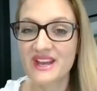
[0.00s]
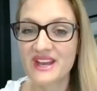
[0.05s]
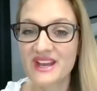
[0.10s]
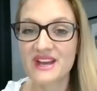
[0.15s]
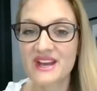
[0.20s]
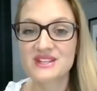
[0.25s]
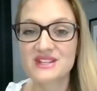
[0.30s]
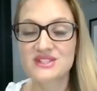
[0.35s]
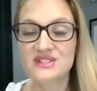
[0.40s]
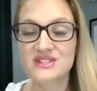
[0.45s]

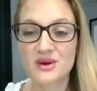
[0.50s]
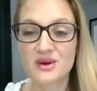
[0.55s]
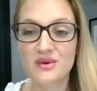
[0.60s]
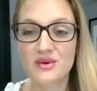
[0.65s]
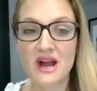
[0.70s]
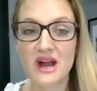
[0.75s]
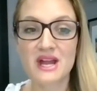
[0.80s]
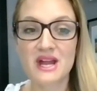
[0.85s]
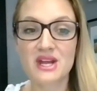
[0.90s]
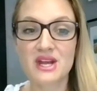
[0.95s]
So
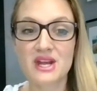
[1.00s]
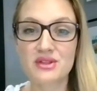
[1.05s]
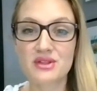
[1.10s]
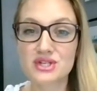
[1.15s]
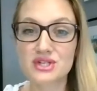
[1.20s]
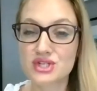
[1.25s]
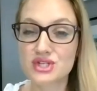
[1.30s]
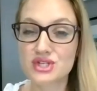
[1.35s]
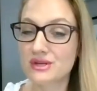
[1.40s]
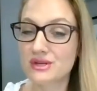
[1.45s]
I know that
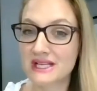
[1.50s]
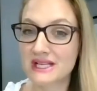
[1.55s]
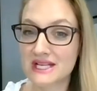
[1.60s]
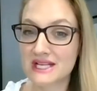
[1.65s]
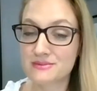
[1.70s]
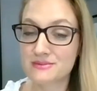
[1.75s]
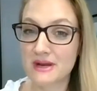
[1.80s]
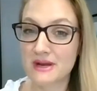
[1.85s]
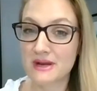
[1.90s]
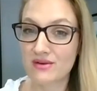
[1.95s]
Junior League has
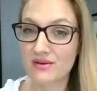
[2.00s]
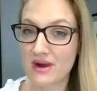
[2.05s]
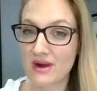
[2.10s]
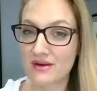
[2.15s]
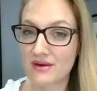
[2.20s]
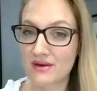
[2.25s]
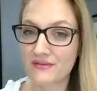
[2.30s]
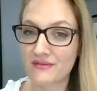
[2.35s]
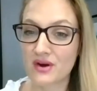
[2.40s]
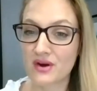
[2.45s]
been around
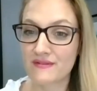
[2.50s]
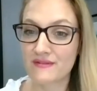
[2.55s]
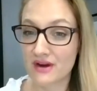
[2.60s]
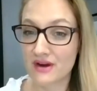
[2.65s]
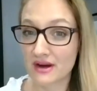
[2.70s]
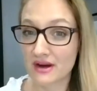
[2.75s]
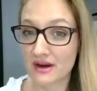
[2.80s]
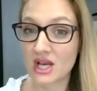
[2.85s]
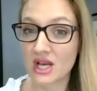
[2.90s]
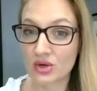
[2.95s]
for a
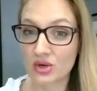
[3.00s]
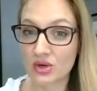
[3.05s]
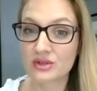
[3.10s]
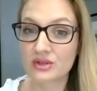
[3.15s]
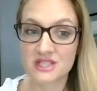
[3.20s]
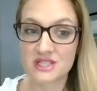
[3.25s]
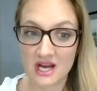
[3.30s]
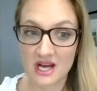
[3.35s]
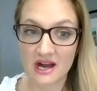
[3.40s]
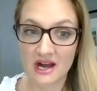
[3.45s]
very long
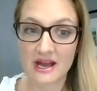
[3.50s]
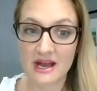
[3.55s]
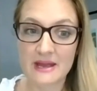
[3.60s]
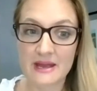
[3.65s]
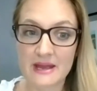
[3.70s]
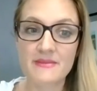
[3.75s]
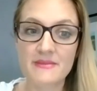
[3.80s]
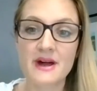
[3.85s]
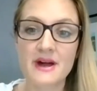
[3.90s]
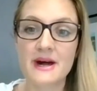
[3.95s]

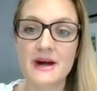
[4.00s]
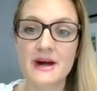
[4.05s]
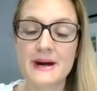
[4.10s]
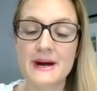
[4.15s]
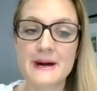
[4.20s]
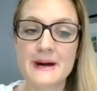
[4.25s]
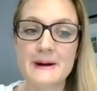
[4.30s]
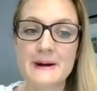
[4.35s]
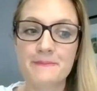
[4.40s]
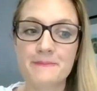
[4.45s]
time.
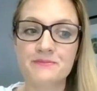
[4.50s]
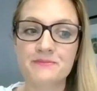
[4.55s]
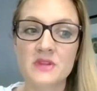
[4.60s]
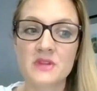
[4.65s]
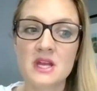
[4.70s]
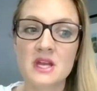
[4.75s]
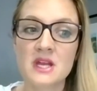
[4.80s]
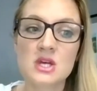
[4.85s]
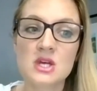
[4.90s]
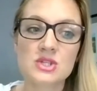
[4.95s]

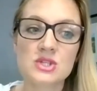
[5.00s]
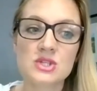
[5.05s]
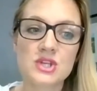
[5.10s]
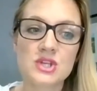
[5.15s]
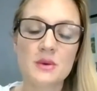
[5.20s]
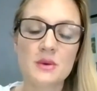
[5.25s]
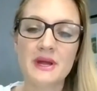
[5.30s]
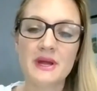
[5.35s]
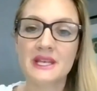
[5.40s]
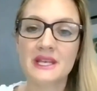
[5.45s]
So
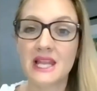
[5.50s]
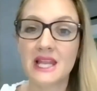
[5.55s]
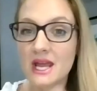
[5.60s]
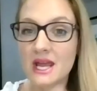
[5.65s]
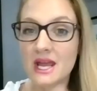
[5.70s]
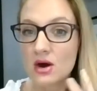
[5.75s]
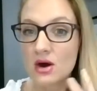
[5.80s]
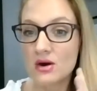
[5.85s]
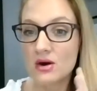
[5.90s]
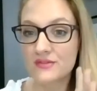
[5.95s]
in light
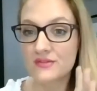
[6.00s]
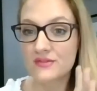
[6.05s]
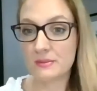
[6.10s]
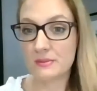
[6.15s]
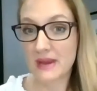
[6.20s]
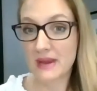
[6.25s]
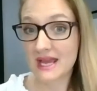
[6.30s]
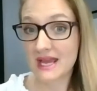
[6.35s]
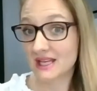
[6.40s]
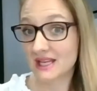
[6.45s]
of the
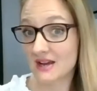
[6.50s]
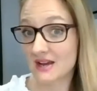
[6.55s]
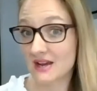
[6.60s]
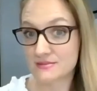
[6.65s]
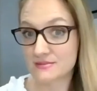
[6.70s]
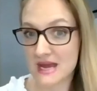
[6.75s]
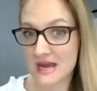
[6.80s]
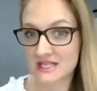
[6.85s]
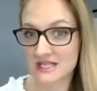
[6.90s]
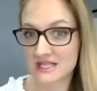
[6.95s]
Black Lives
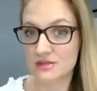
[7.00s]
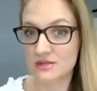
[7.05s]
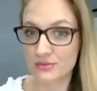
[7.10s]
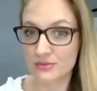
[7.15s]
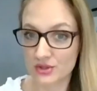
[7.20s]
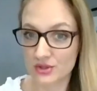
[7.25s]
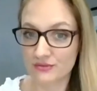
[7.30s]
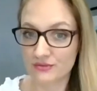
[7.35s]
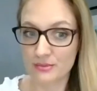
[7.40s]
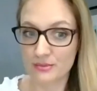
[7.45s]
Matter
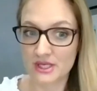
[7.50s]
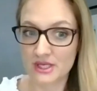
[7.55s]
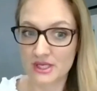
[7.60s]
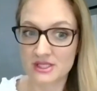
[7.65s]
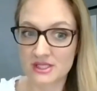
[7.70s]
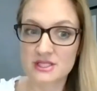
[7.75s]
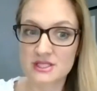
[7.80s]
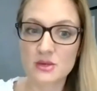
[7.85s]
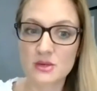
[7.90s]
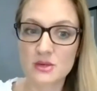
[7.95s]
movement,
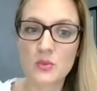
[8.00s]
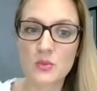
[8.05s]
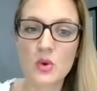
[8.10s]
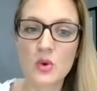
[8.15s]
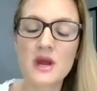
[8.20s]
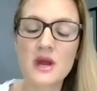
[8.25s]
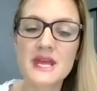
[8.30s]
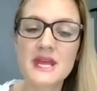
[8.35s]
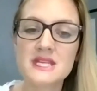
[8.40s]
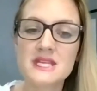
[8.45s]
what
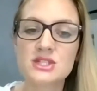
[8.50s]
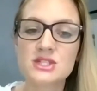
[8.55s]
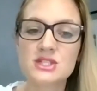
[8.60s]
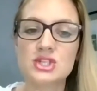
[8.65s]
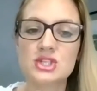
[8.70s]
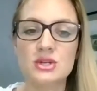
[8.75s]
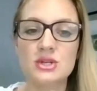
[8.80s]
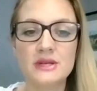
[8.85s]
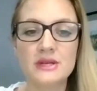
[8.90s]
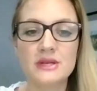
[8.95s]
is
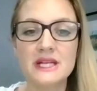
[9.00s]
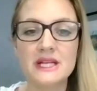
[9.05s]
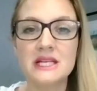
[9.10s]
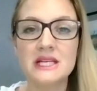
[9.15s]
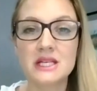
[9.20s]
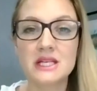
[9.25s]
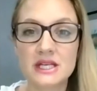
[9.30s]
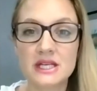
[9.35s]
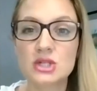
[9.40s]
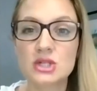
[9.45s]
Junior
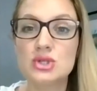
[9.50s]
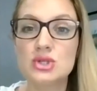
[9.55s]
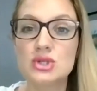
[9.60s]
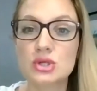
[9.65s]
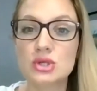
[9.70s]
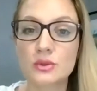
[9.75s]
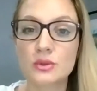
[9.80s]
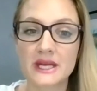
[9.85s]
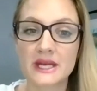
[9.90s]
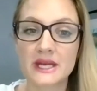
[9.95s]
League
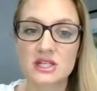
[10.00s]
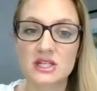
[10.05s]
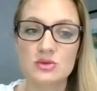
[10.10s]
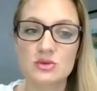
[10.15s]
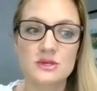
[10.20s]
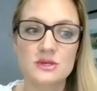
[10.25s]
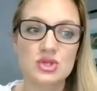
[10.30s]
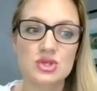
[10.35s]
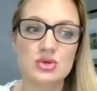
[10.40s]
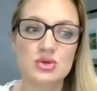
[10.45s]
doing to
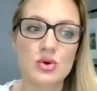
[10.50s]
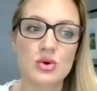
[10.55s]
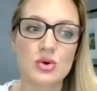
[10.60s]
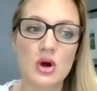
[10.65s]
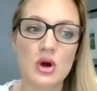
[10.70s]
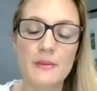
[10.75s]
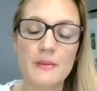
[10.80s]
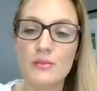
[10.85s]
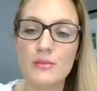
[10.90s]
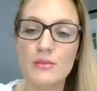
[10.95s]
ensure a
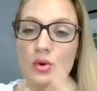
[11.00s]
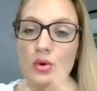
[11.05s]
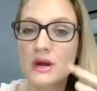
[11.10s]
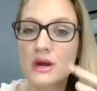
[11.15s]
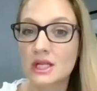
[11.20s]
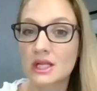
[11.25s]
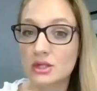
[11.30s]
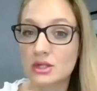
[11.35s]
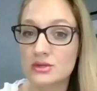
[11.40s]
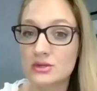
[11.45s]
more
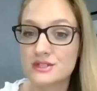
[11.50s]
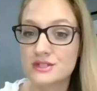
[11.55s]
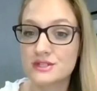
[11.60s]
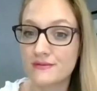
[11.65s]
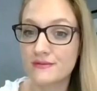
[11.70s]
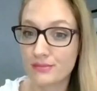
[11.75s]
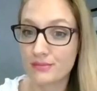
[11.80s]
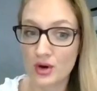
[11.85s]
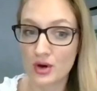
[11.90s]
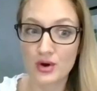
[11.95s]
inclusive
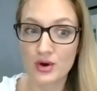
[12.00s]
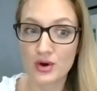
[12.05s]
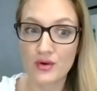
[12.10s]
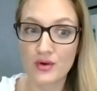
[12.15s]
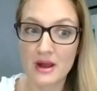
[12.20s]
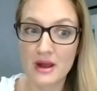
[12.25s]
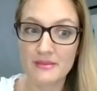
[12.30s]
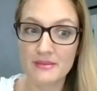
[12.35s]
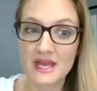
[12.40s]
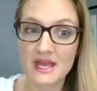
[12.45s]

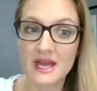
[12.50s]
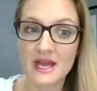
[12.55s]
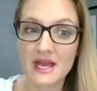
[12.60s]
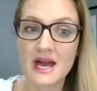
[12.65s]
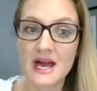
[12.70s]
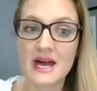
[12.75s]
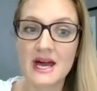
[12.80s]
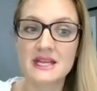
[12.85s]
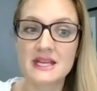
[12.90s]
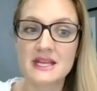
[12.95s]
programming?
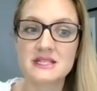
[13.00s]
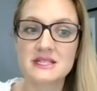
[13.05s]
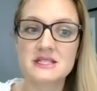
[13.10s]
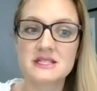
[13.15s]
And